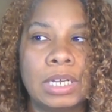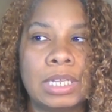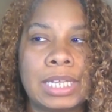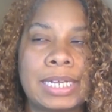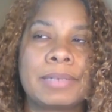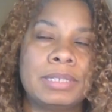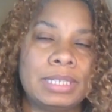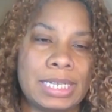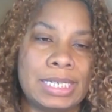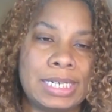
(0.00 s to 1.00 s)
like
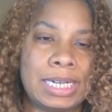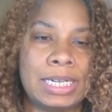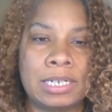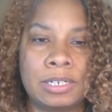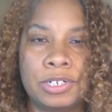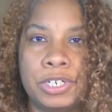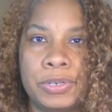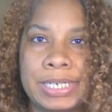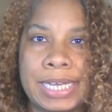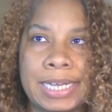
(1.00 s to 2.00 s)
listening
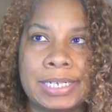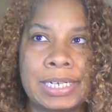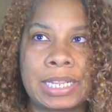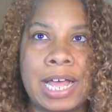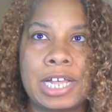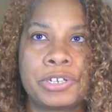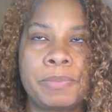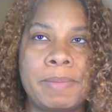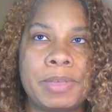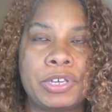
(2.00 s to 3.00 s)
to a text in class, or
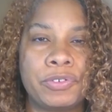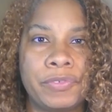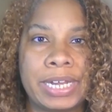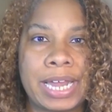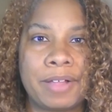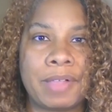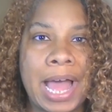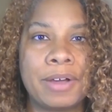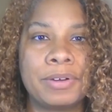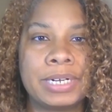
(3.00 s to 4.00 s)
maybe you read out
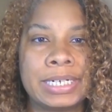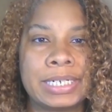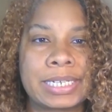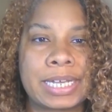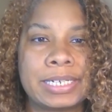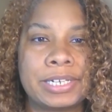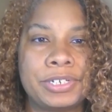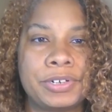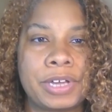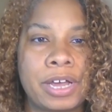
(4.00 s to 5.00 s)
loud and discuss
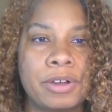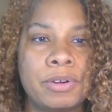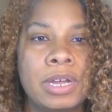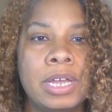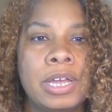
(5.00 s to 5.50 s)
as you go,